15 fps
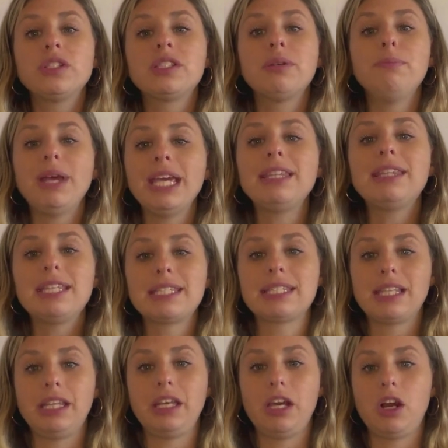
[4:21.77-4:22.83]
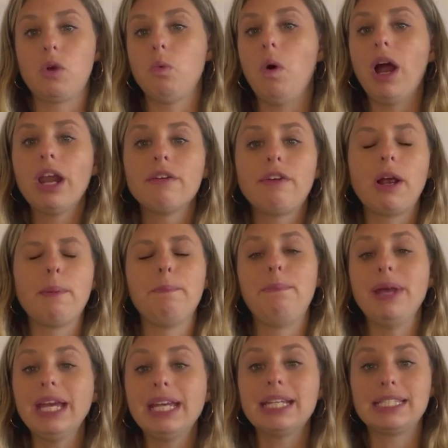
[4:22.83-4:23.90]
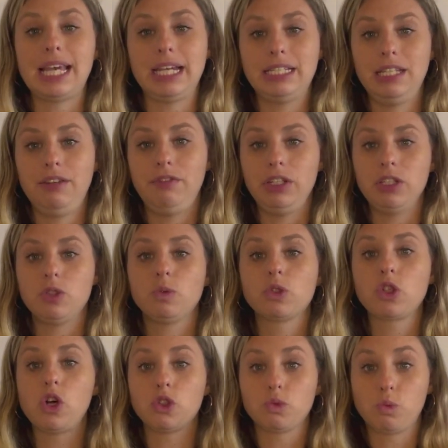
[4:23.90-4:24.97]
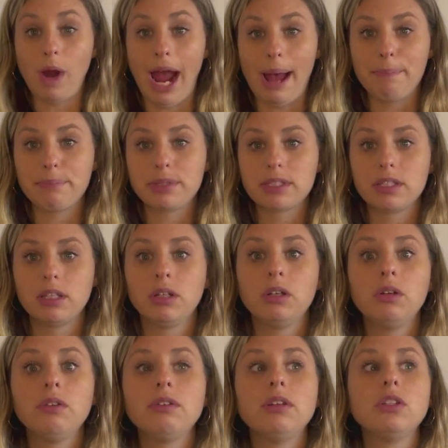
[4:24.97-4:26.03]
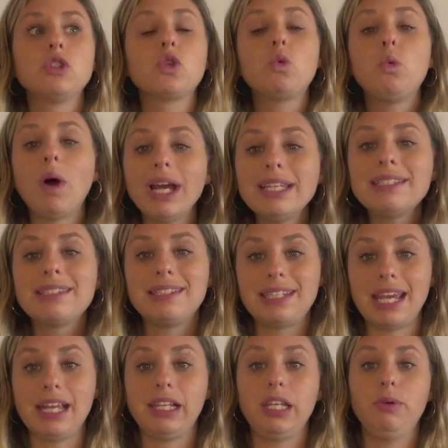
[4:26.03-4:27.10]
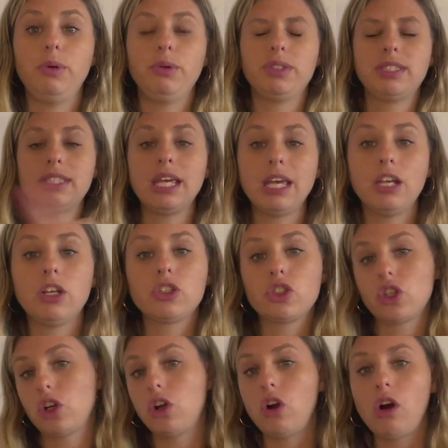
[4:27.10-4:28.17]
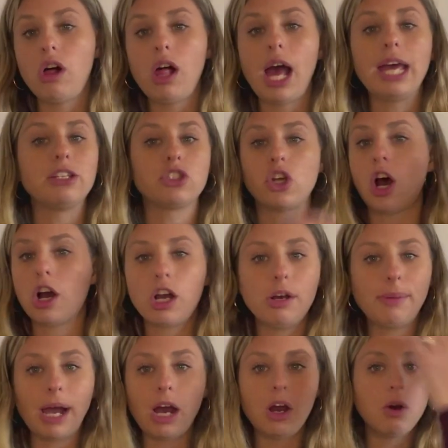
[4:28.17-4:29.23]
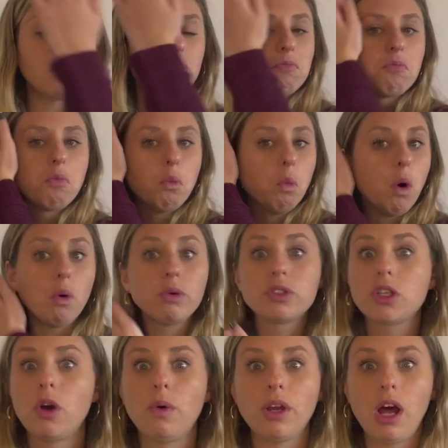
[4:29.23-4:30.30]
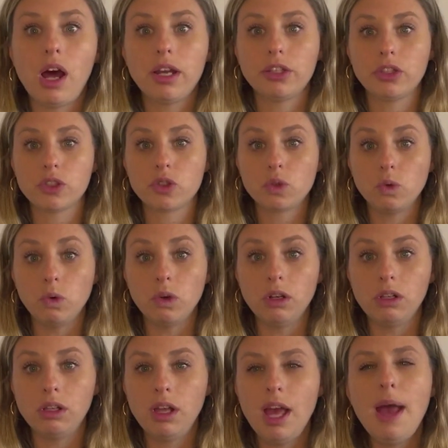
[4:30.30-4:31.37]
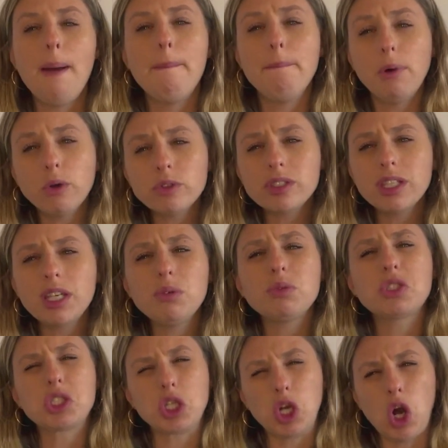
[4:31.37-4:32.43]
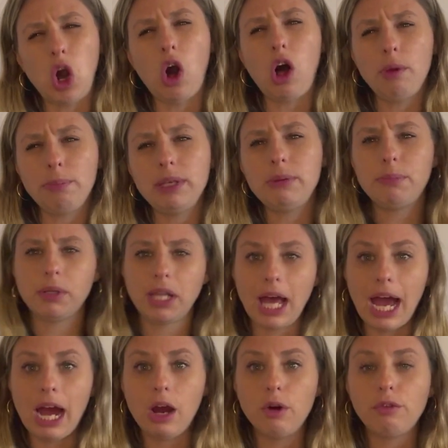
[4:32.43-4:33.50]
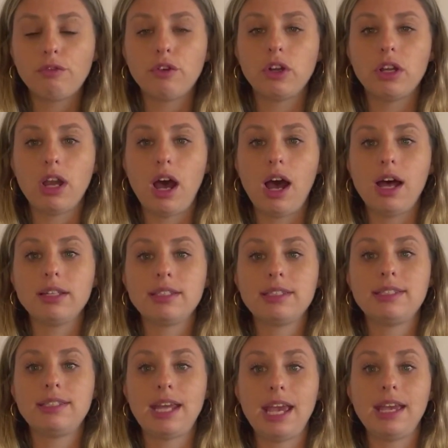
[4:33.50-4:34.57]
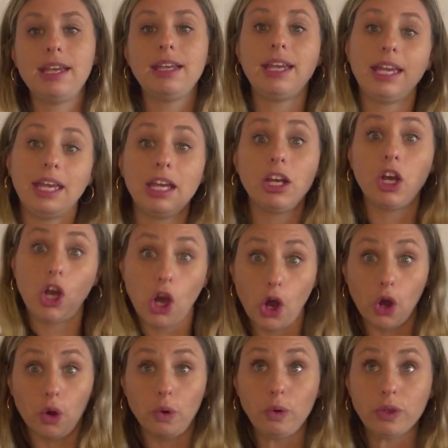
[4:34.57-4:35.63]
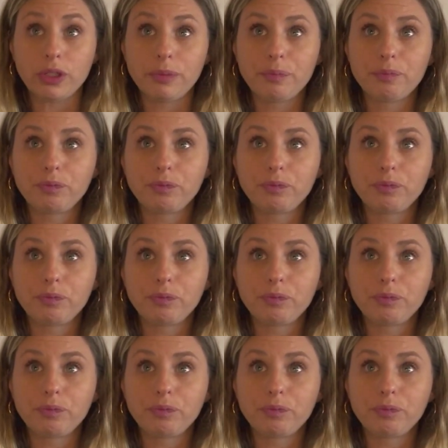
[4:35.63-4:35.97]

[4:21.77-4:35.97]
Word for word: To make this clear, one of our biggest activities was called wraps. Twice daily, we would sit in a circle and talk about what was going on at the school. Mostly it was to call people out for not staying in code.